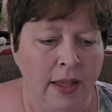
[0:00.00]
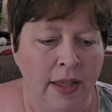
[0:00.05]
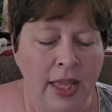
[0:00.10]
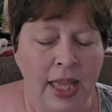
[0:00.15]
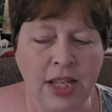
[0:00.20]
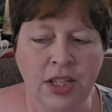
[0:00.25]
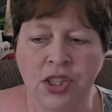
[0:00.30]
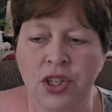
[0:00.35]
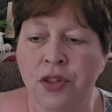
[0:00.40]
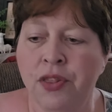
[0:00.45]

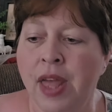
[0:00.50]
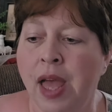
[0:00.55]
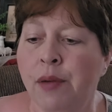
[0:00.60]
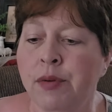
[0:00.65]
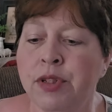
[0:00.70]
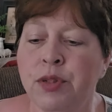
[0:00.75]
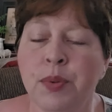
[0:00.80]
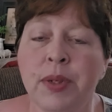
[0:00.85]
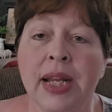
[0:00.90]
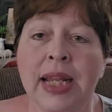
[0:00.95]
And so that
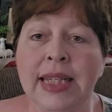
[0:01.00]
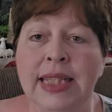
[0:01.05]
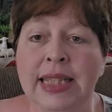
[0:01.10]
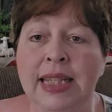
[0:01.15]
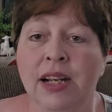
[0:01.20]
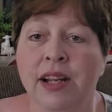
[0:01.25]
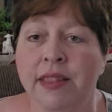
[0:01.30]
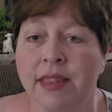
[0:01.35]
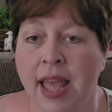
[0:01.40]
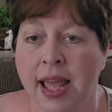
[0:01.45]
was what I
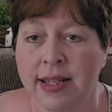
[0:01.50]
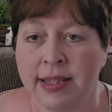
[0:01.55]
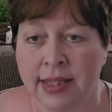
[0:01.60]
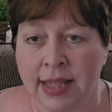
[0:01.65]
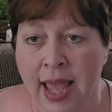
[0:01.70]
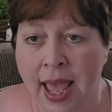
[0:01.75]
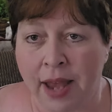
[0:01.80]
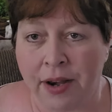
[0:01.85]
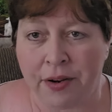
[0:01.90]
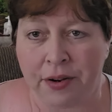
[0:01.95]
did on that
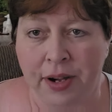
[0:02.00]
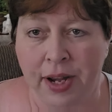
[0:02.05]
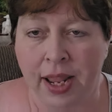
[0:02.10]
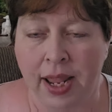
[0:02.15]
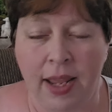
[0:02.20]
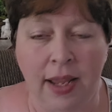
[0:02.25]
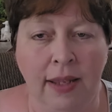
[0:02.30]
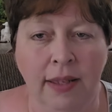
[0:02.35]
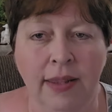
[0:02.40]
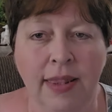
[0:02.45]

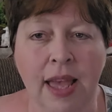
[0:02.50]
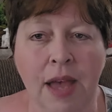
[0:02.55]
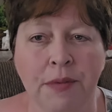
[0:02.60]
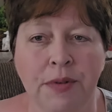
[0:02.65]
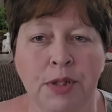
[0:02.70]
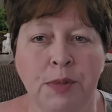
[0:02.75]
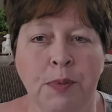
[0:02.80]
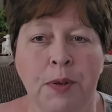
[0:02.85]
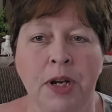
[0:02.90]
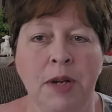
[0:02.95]
Saturday. That
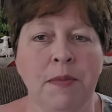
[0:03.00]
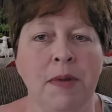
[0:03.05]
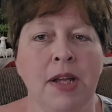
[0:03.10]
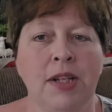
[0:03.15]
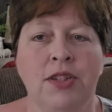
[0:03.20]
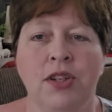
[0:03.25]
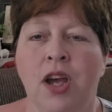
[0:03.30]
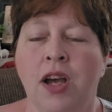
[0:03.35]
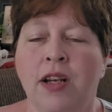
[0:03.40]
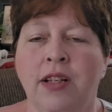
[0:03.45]
was pretty
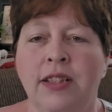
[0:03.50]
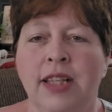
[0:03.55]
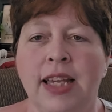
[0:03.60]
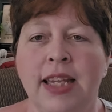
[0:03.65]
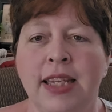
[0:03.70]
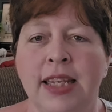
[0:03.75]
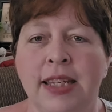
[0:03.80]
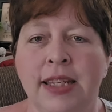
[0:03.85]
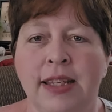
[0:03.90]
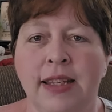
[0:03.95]
much all
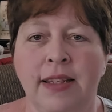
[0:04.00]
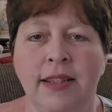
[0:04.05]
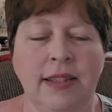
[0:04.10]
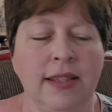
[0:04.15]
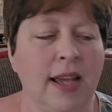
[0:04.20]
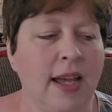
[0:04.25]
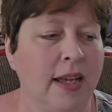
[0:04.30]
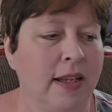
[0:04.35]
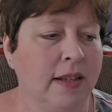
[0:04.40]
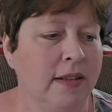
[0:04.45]
I
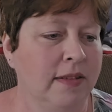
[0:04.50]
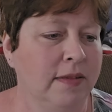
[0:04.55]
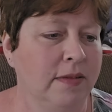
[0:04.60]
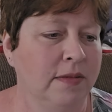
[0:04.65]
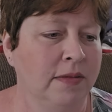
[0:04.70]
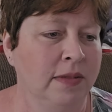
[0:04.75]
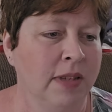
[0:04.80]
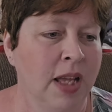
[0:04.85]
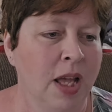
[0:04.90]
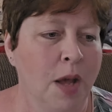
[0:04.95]
had
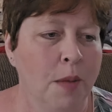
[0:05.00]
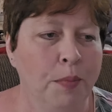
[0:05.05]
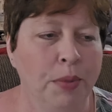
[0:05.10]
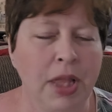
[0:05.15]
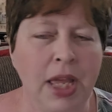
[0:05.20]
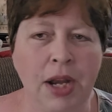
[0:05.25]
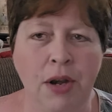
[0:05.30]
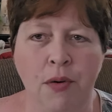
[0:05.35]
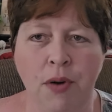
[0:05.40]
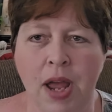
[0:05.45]

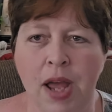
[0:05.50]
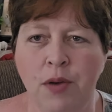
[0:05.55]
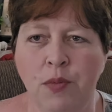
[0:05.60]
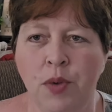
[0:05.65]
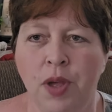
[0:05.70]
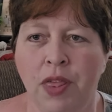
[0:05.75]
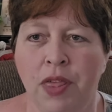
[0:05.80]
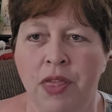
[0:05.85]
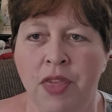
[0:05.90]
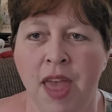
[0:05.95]
played around
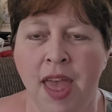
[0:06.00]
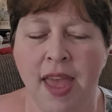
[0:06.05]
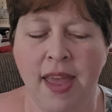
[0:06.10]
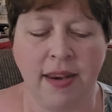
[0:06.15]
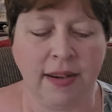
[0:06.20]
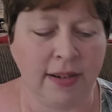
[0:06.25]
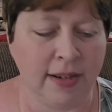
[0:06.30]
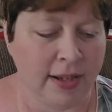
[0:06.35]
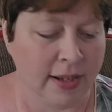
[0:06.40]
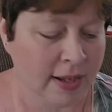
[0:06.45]
with then.